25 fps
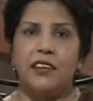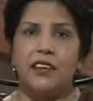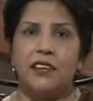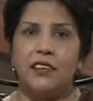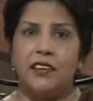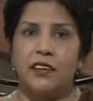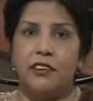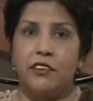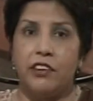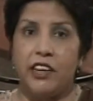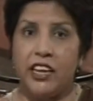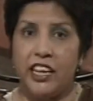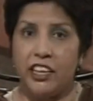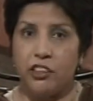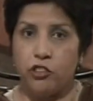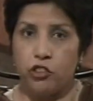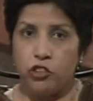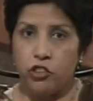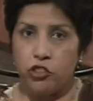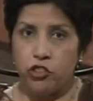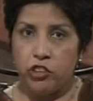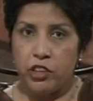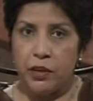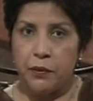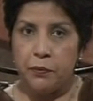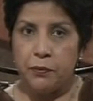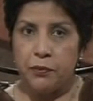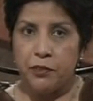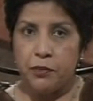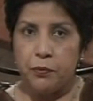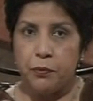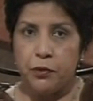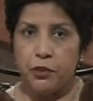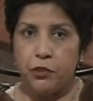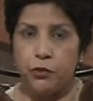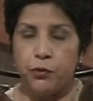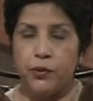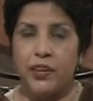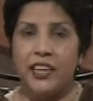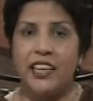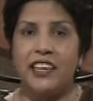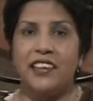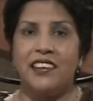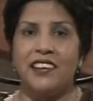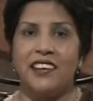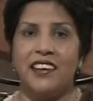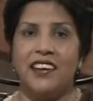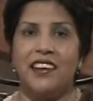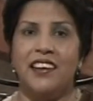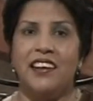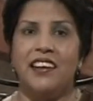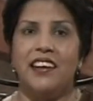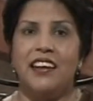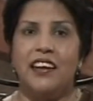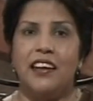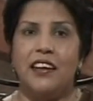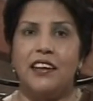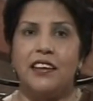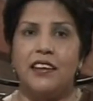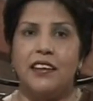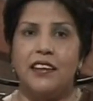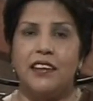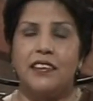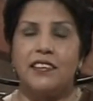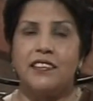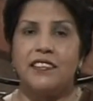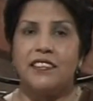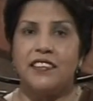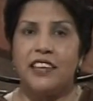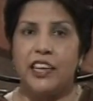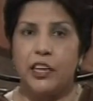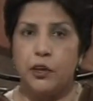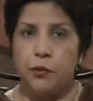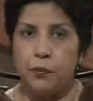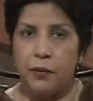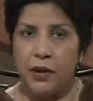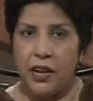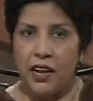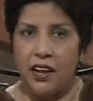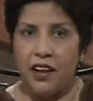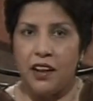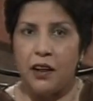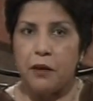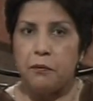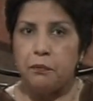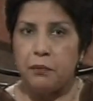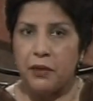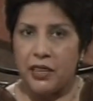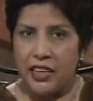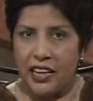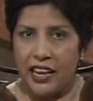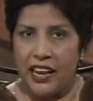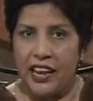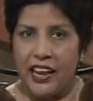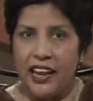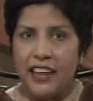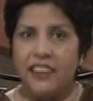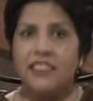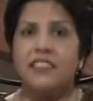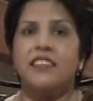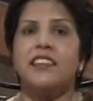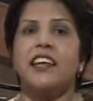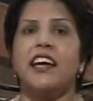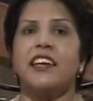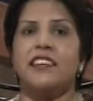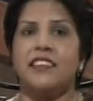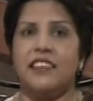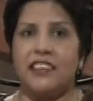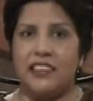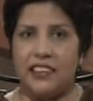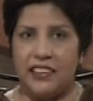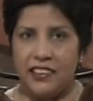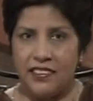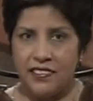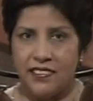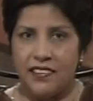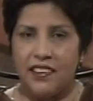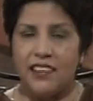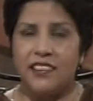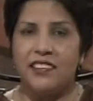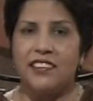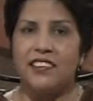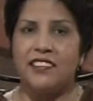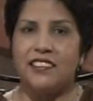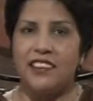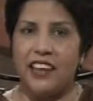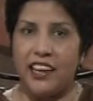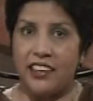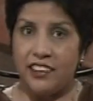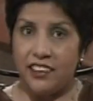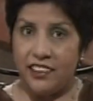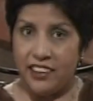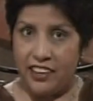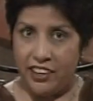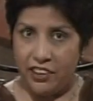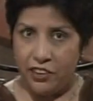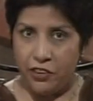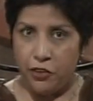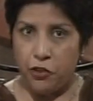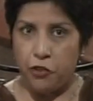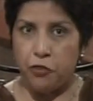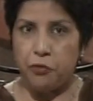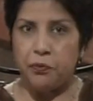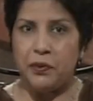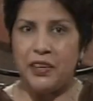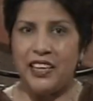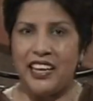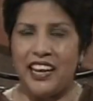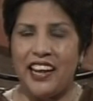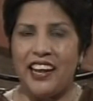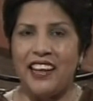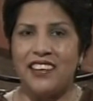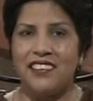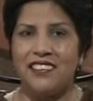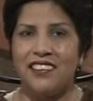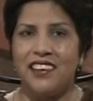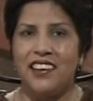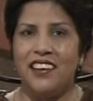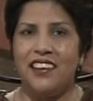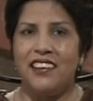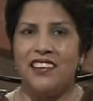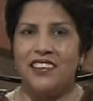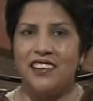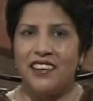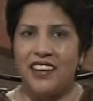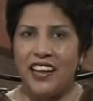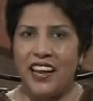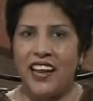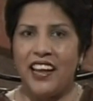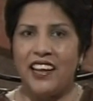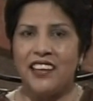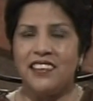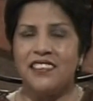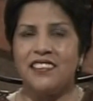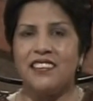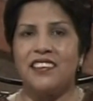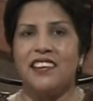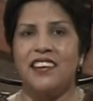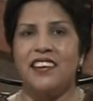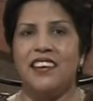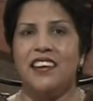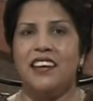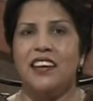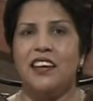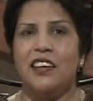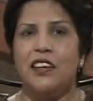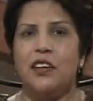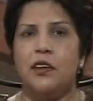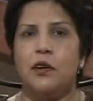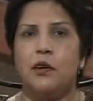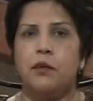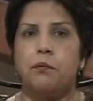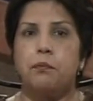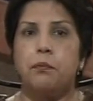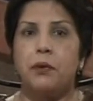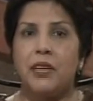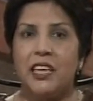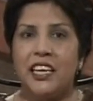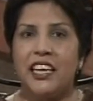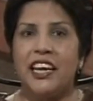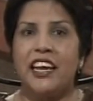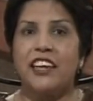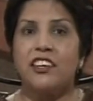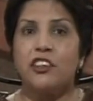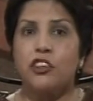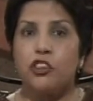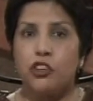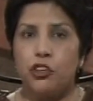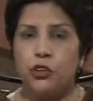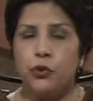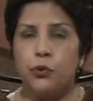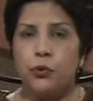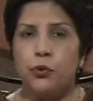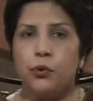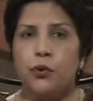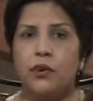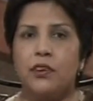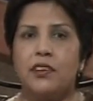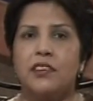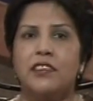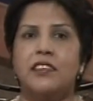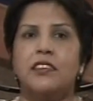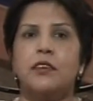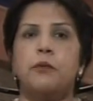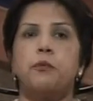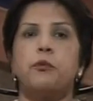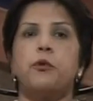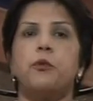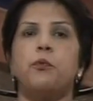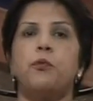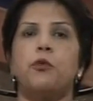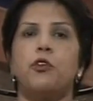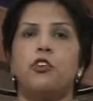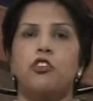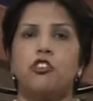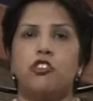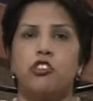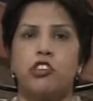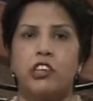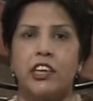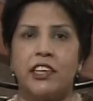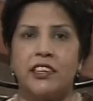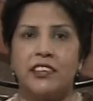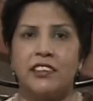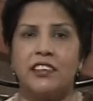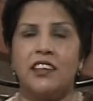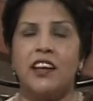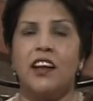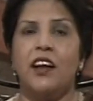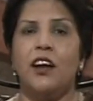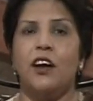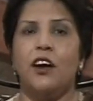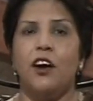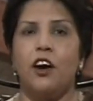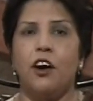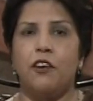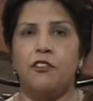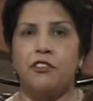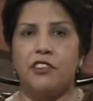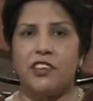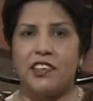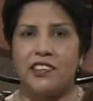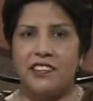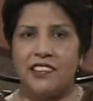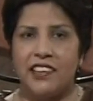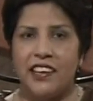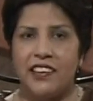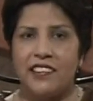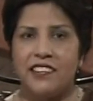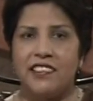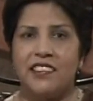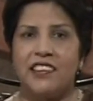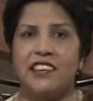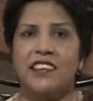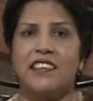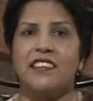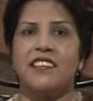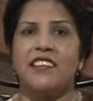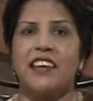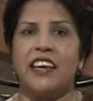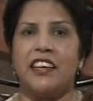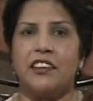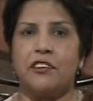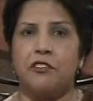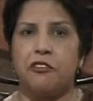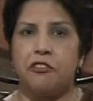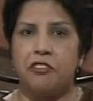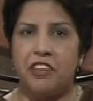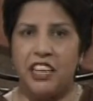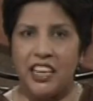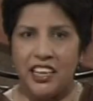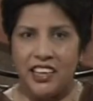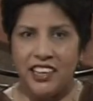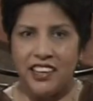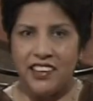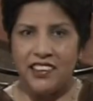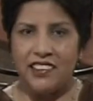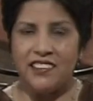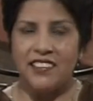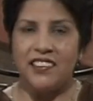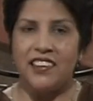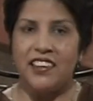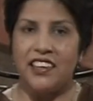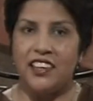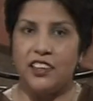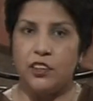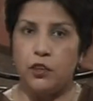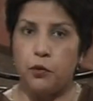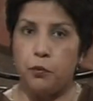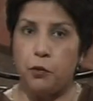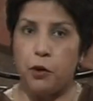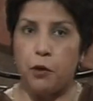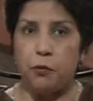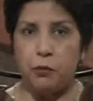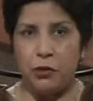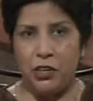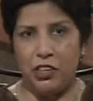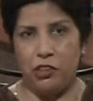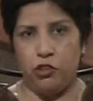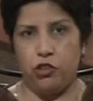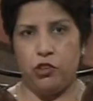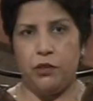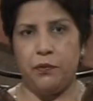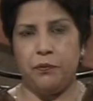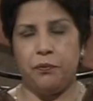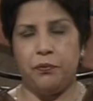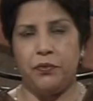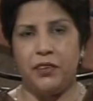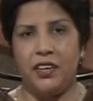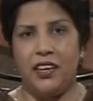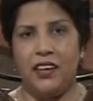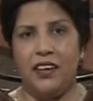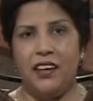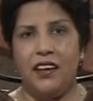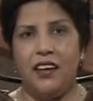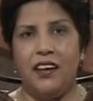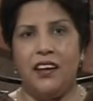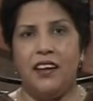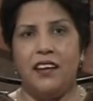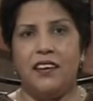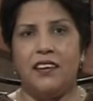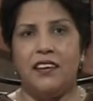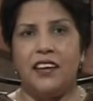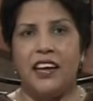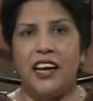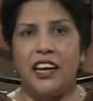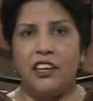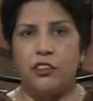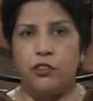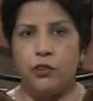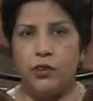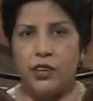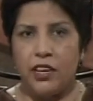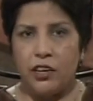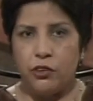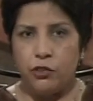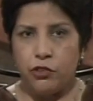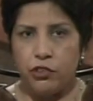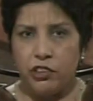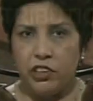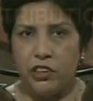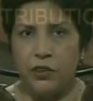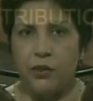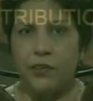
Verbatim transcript: relationships between sigma p hat that is the standard error of p hat and p and q the proportion of successes and failures in the population. As you now see on